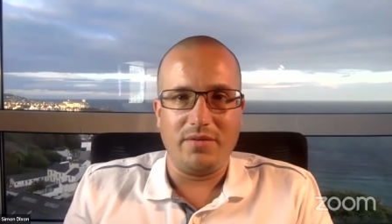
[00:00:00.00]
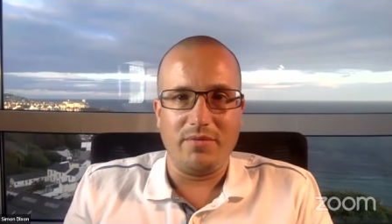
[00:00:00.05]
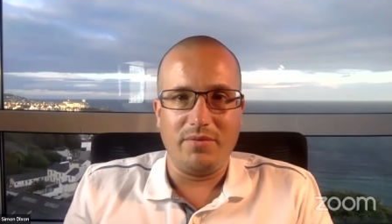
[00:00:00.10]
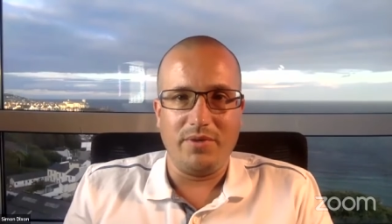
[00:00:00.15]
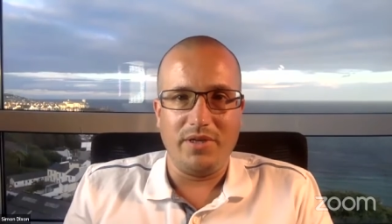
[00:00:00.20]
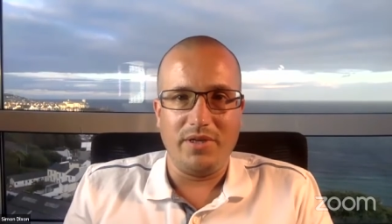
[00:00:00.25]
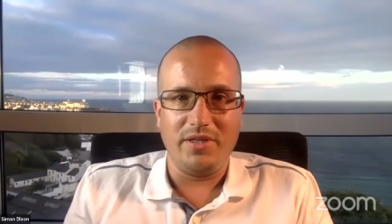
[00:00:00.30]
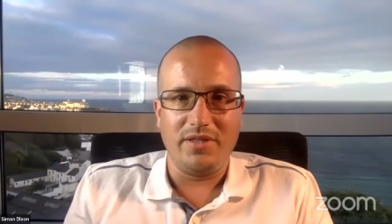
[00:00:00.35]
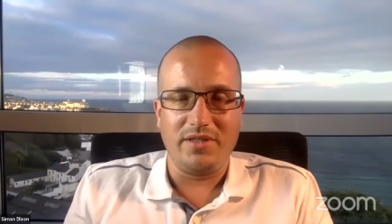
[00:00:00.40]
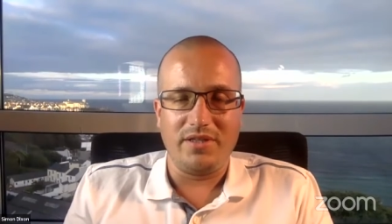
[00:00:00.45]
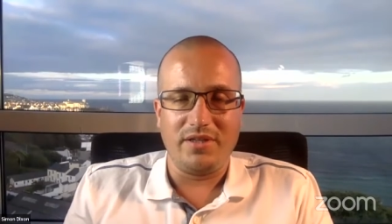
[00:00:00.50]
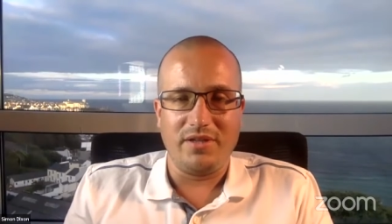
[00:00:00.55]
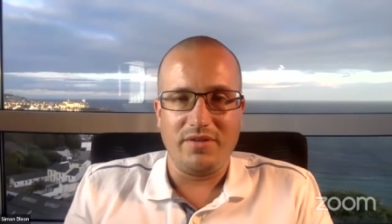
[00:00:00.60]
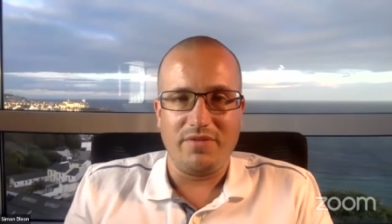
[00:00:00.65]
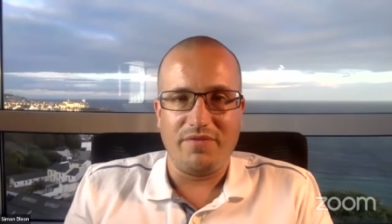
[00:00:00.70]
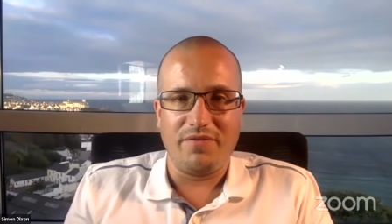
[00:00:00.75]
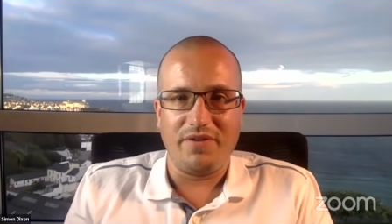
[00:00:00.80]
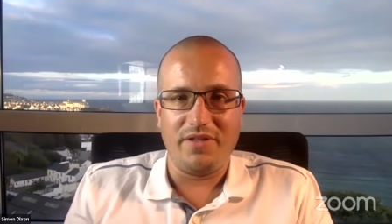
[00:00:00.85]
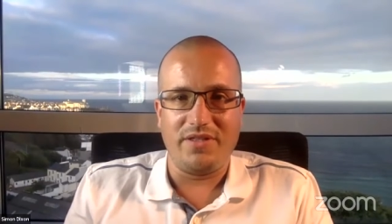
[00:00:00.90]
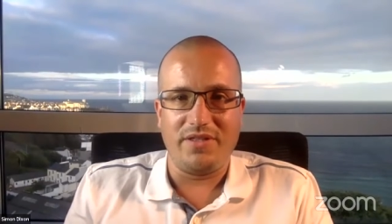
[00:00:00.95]
We need to
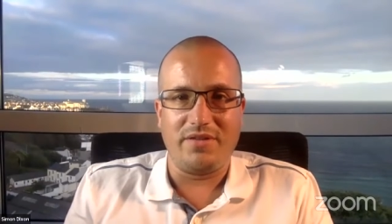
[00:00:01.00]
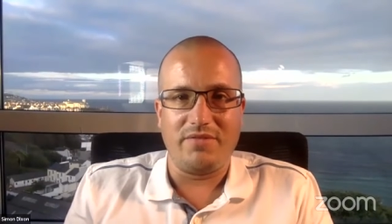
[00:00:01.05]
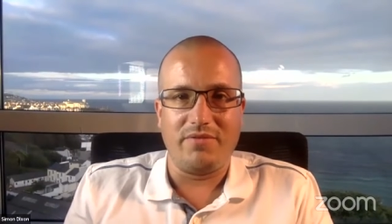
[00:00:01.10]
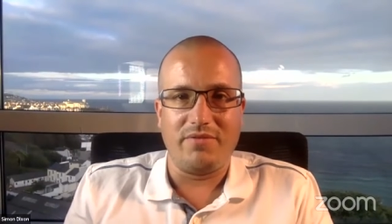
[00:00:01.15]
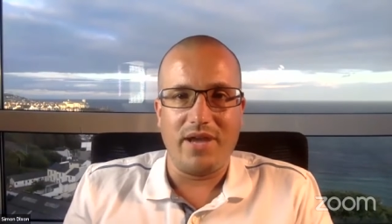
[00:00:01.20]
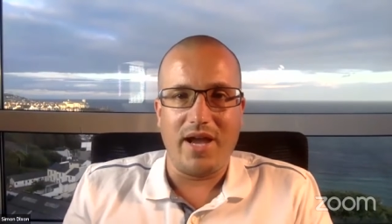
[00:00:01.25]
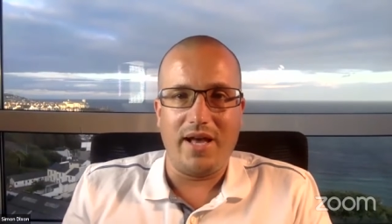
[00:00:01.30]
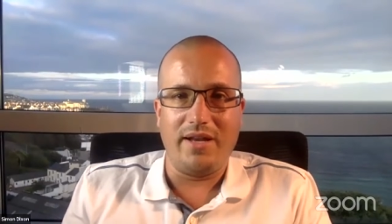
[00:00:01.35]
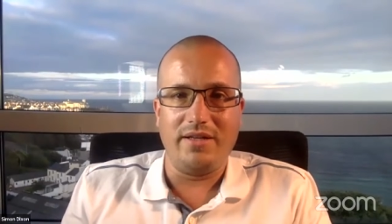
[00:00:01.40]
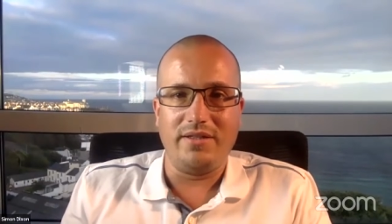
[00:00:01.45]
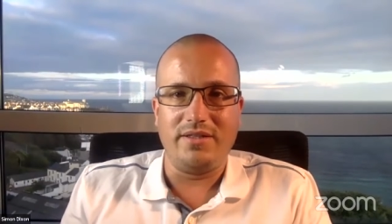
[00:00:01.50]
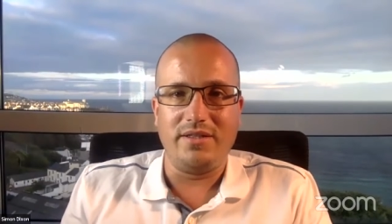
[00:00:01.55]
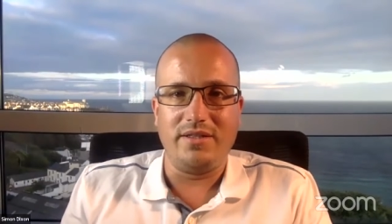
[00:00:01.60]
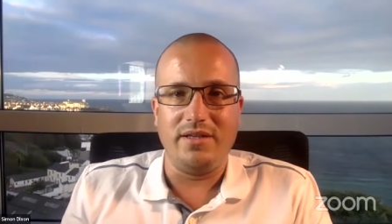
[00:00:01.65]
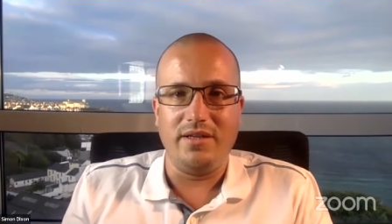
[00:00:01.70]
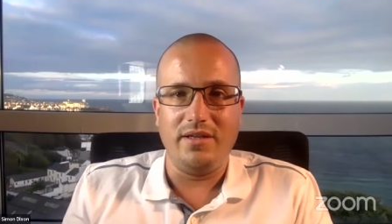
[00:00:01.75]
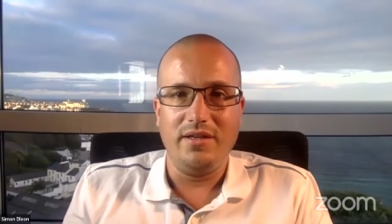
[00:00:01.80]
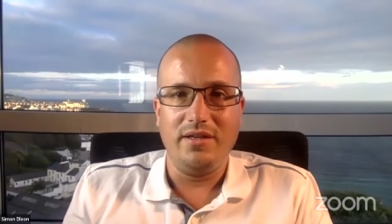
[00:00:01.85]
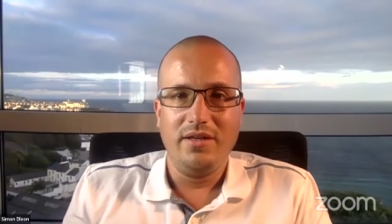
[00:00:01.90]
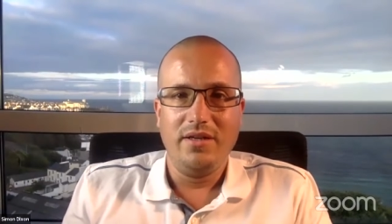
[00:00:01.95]
face the
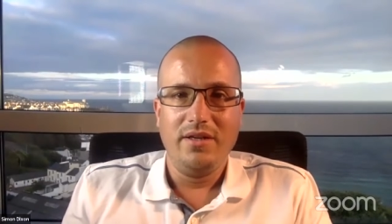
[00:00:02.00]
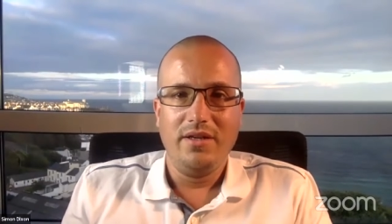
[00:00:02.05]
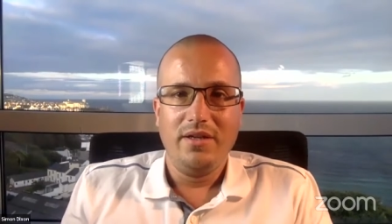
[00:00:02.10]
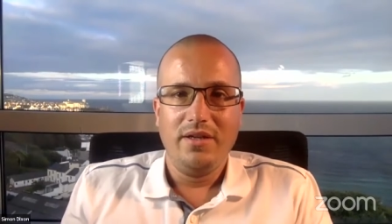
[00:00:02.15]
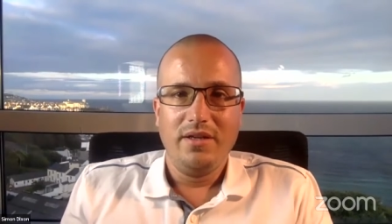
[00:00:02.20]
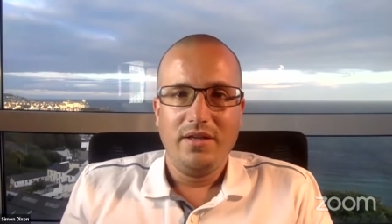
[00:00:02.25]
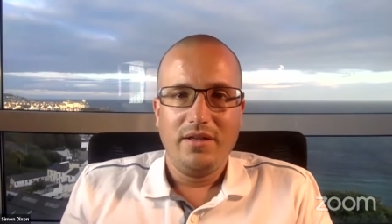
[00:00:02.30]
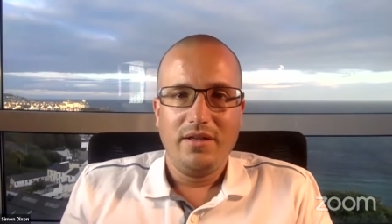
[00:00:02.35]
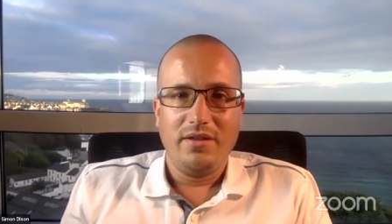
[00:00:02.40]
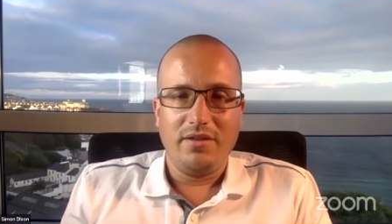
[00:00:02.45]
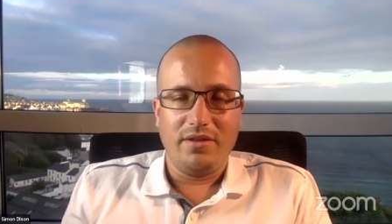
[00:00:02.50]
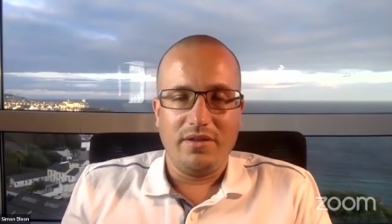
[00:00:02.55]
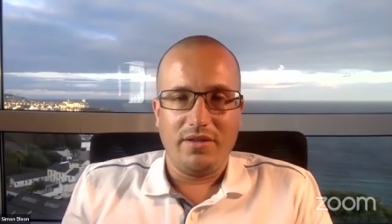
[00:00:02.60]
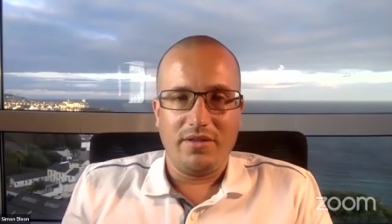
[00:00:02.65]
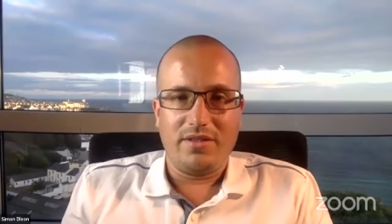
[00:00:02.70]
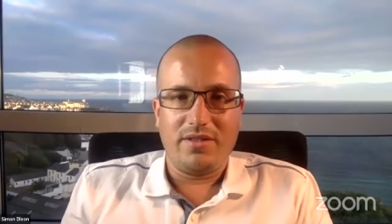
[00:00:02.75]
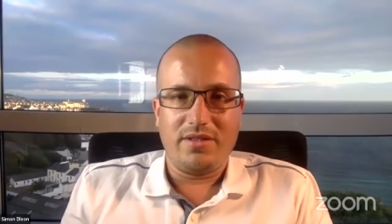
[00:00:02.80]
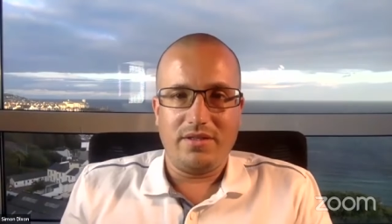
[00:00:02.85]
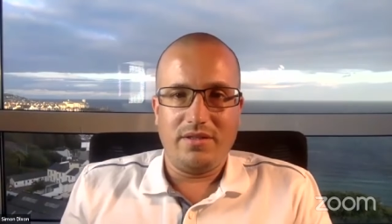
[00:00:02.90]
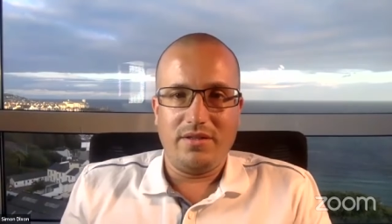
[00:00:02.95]
reality
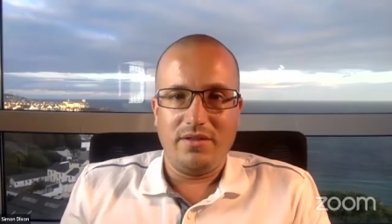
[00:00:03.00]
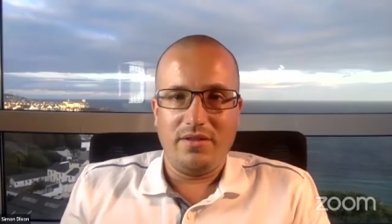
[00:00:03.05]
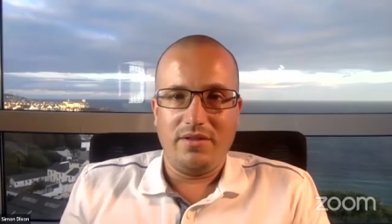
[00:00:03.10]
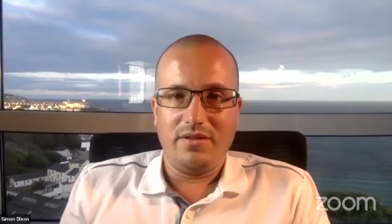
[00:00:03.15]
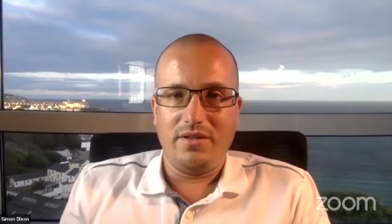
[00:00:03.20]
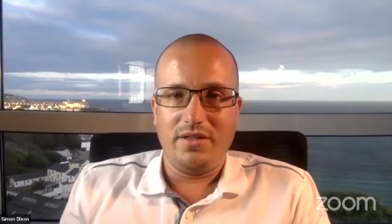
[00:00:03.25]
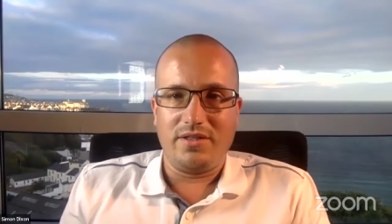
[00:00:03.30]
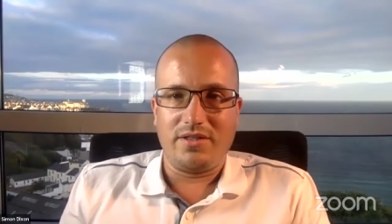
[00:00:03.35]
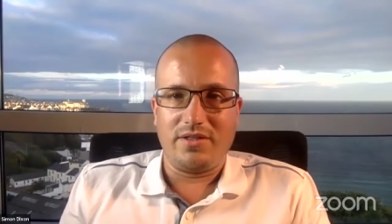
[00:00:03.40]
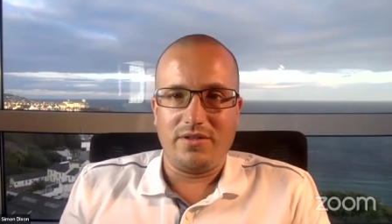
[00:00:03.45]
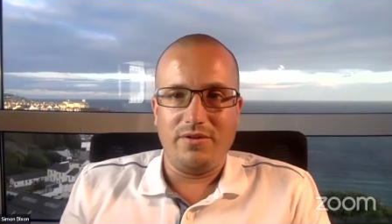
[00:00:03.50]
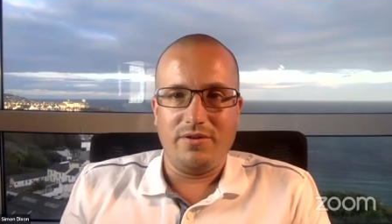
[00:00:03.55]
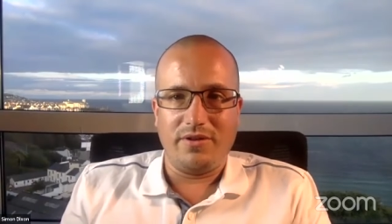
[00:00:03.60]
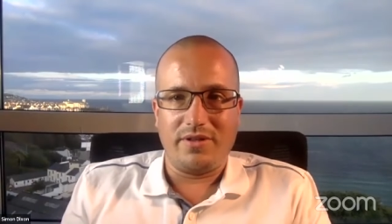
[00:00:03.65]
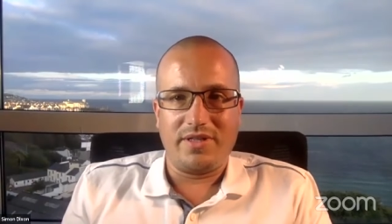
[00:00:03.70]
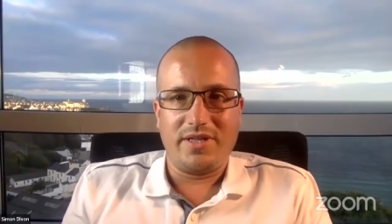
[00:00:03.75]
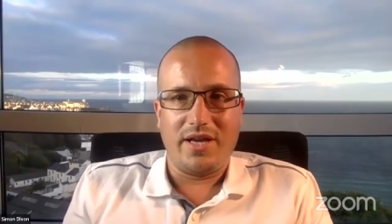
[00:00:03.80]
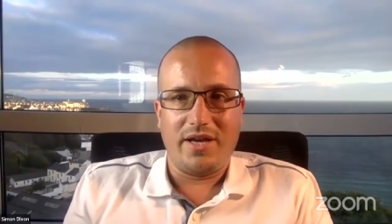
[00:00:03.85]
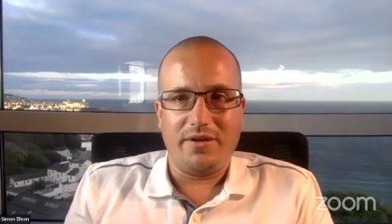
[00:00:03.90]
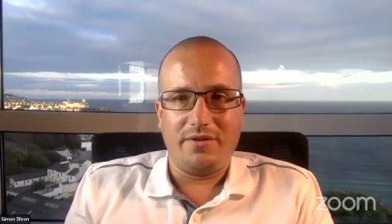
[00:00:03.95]
that this
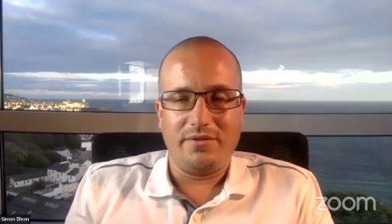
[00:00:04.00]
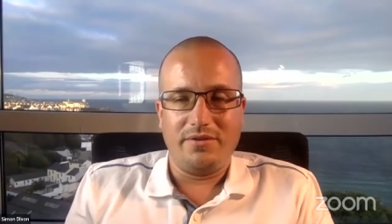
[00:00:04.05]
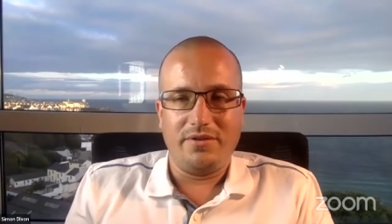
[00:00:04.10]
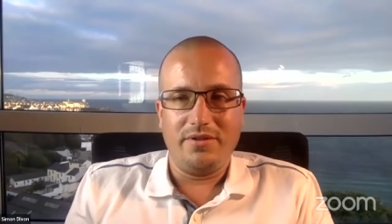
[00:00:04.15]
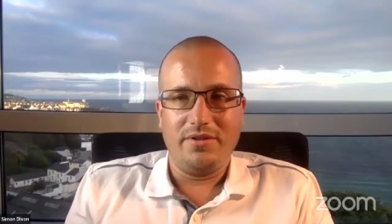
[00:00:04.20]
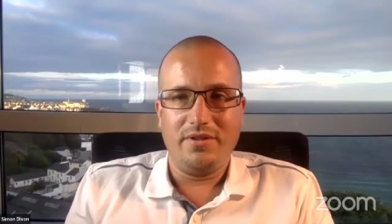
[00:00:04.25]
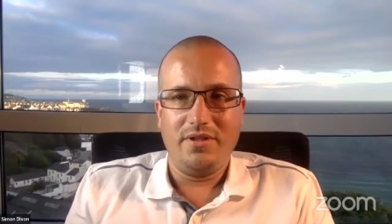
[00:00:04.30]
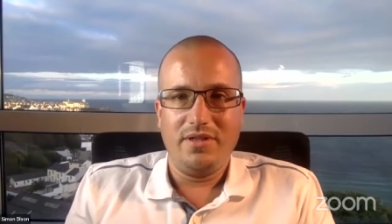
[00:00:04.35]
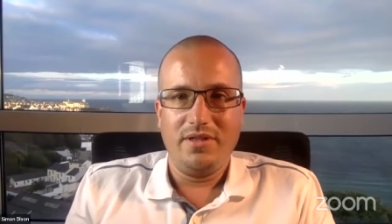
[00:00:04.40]
lockdown